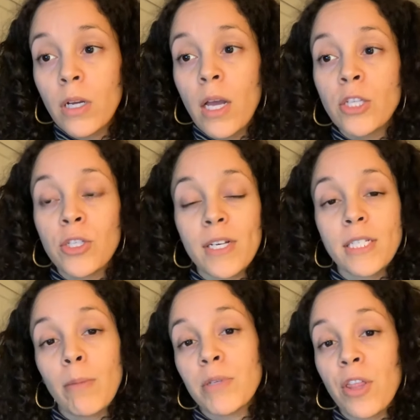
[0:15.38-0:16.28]
to
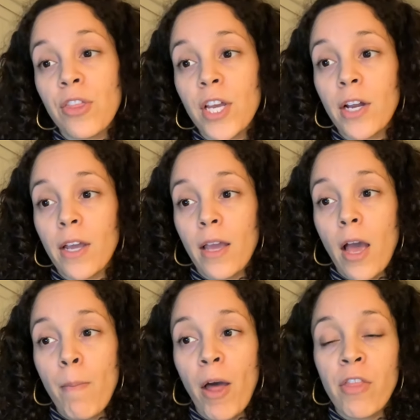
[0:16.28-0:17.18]
accept a theory
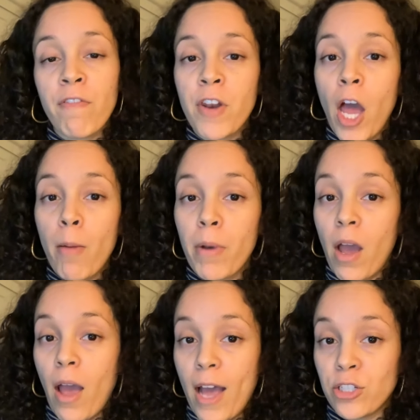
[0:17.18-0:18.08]
about the
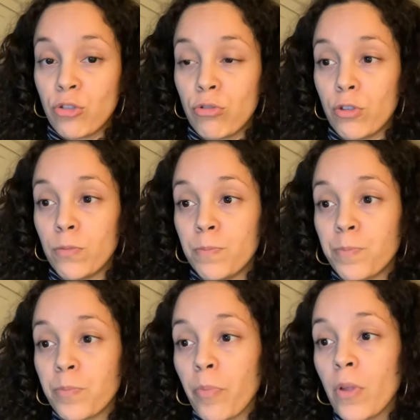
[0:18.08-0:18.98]
phenomena as true.
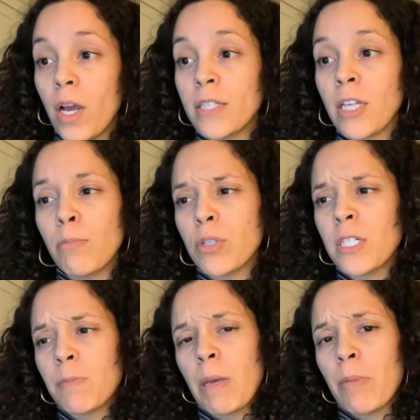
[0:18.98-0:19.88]

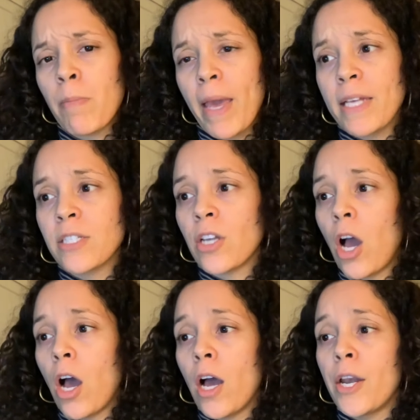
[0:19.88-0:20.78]
Assumptions may be based
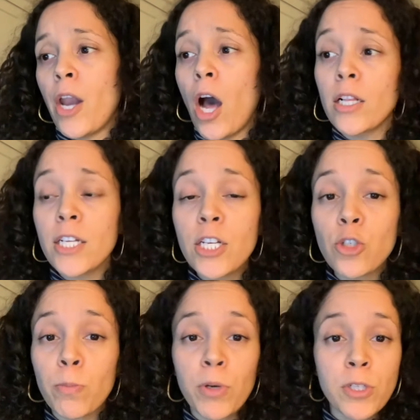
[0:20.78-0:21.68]
on knowledge
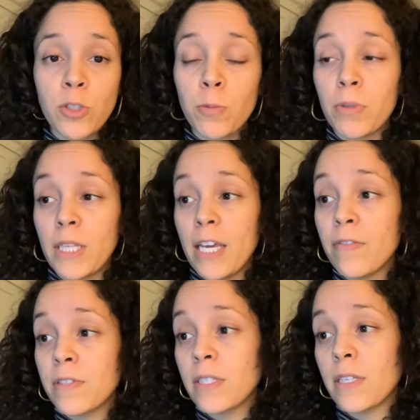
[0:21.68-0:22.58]
or personal
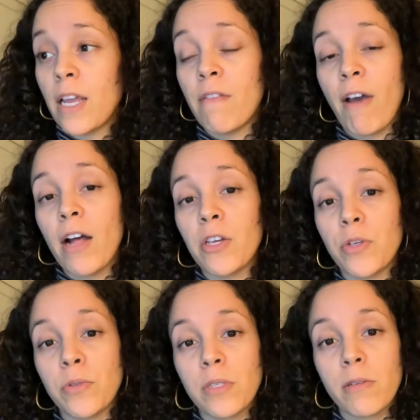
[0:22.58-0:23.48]
beliefs and
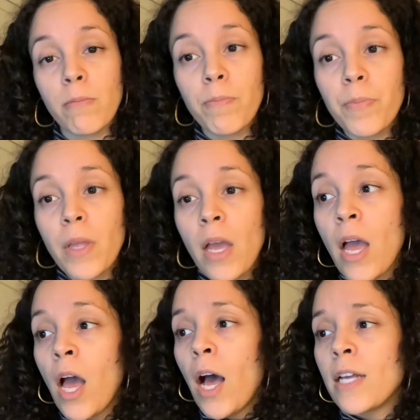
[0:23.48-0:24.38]
values.
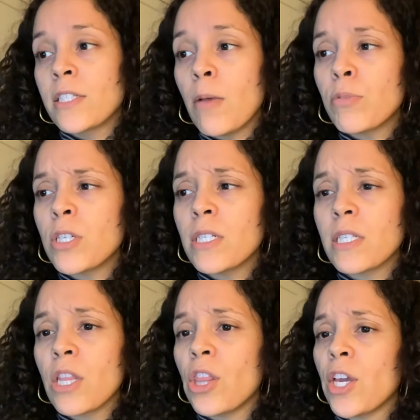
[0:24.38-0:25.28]
Assumptions
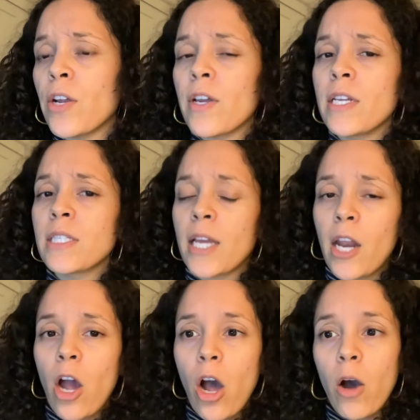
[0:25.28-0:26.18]
and theories
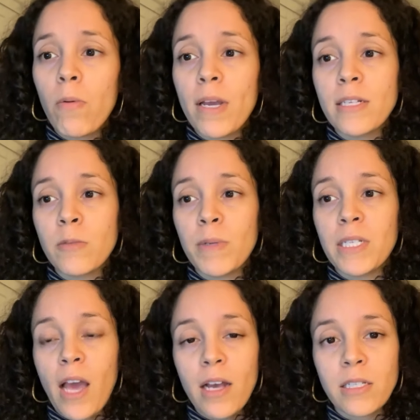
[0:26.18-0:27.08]
cannot always be
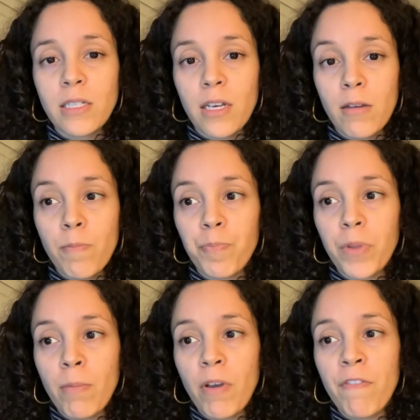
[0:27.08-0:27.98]
tested,
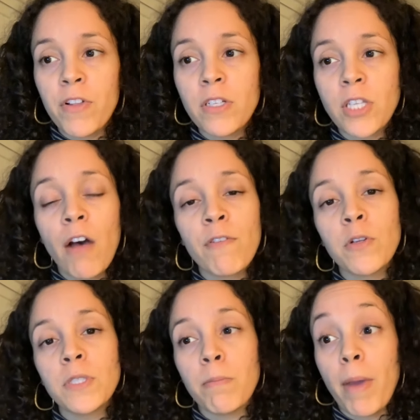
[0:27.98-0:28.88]
but
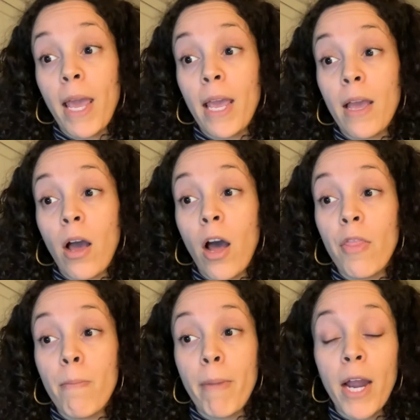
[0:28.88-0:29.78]
philosophical debate on
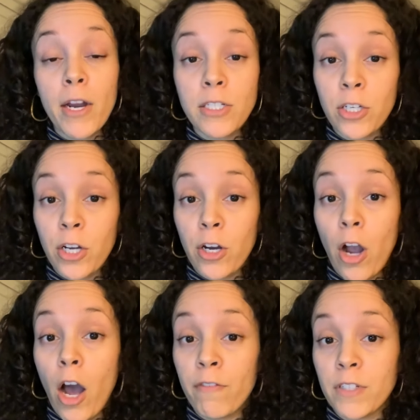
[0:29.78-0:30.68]
the merits occur
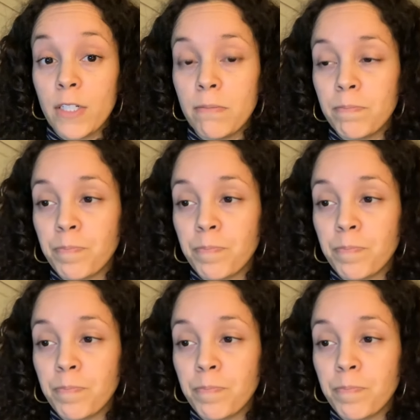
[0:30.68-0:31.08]
often.